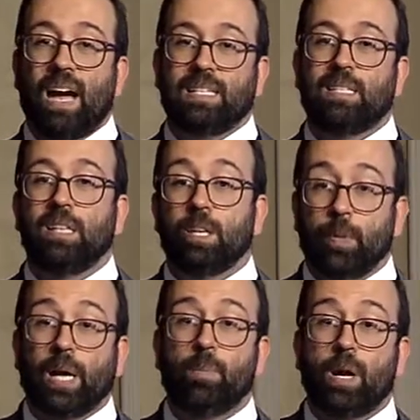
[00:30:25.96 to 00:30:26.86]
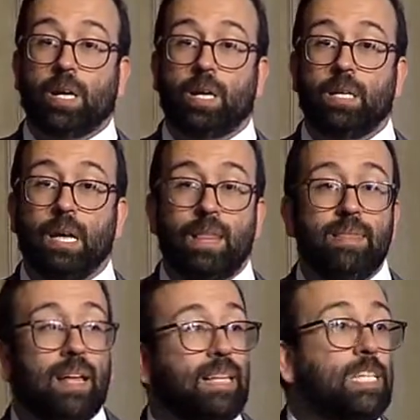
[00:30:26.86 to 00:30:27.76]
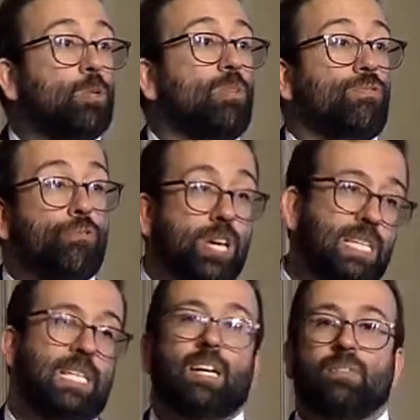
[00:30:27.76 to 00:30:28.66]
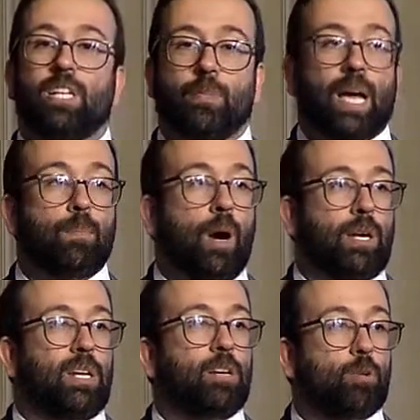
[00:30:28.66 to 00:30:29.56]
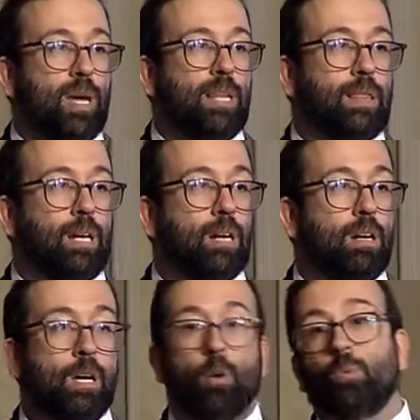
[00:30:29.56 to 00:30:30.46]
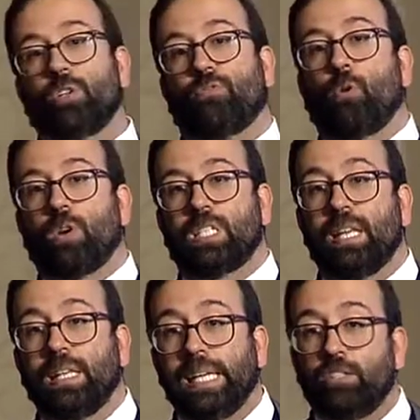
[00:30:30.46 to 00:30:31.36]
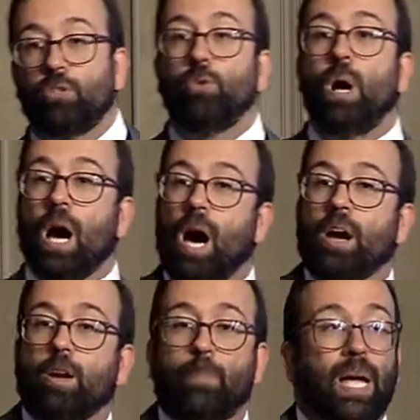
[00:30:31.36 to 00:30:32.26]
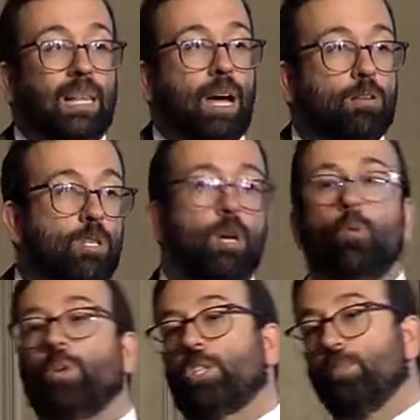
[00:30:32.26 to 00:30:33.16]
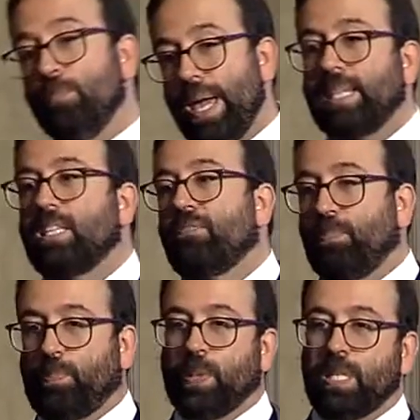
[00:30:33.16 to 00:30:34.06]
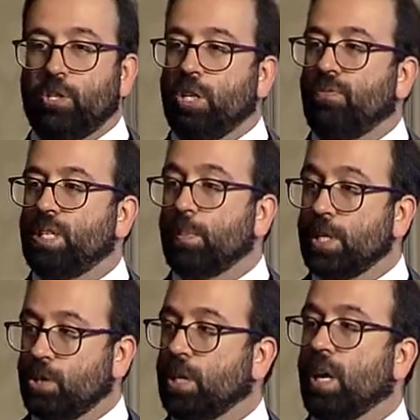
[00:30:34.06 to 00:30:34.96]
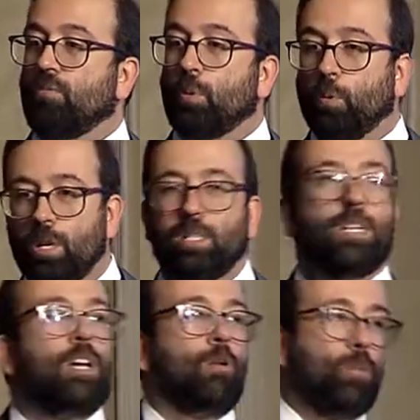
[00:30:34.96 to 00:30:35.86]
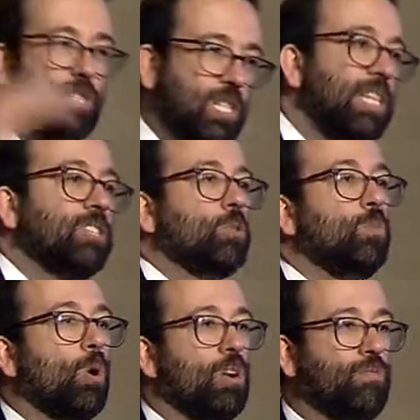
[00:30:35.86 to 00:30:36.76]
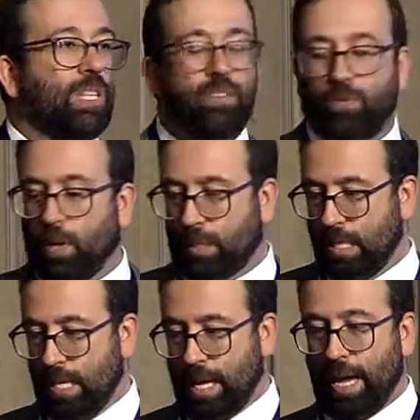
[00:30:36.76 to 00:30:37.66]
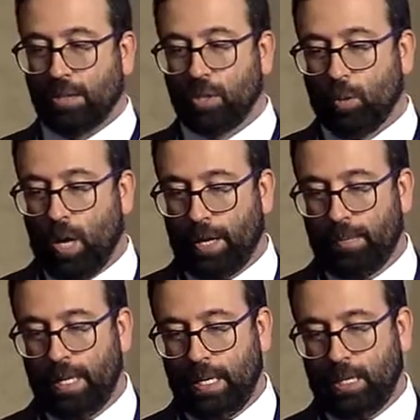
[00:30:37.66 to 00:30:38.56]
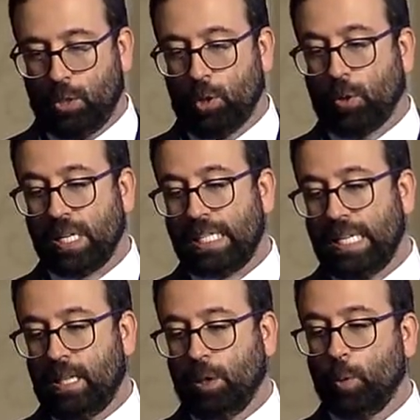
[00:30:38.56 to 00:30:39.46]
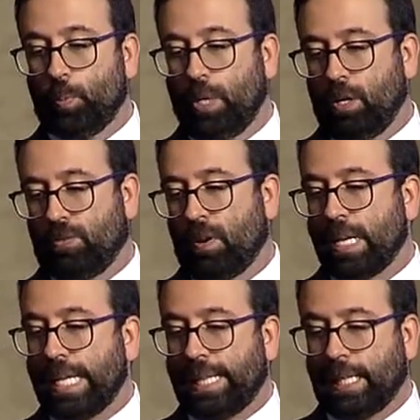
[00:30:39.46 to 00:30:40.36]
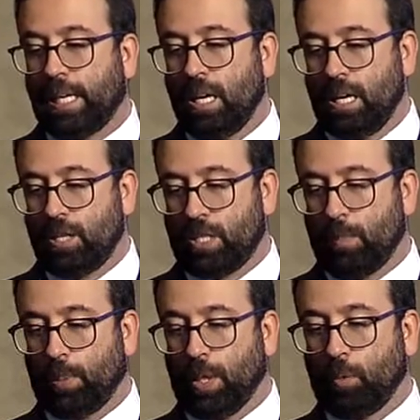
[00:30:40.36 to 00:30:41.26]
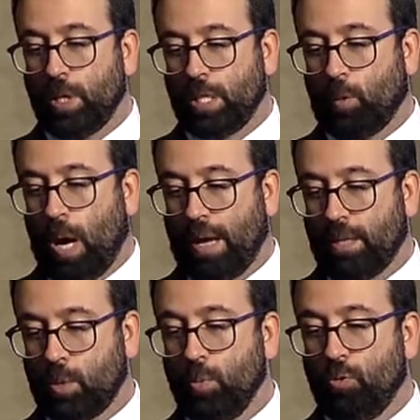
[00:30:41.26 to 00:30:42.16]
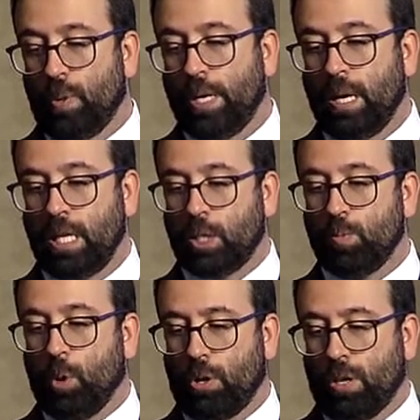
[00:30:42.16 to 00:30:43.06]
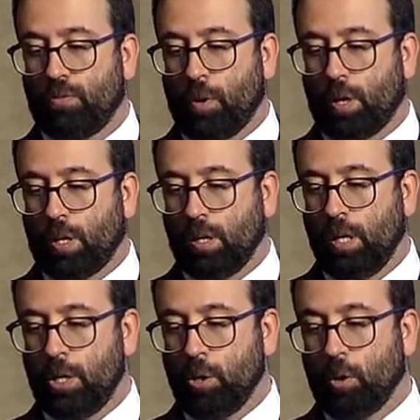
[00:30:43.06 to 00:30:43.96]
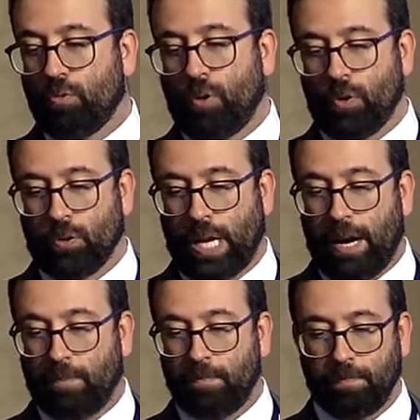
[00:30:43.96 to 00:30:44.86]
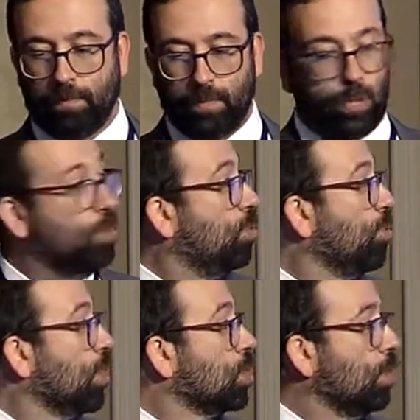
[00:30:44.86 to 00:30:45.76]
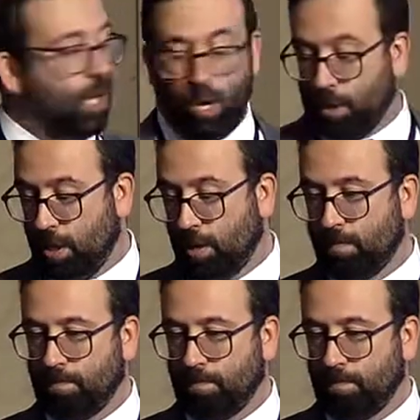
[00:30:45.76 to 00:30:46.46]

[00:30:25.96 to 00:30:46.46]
assets in the interbank market, that leads to a freezing of interbank market and credit there, which of course then leads to higher bailouts, which makes the position, fiscal position of the government worse, which leads to more of a default, and so on. And so you can see the loop here very neatly It's simply the reason why this movement is more than vertical. You go further down. You move also along here.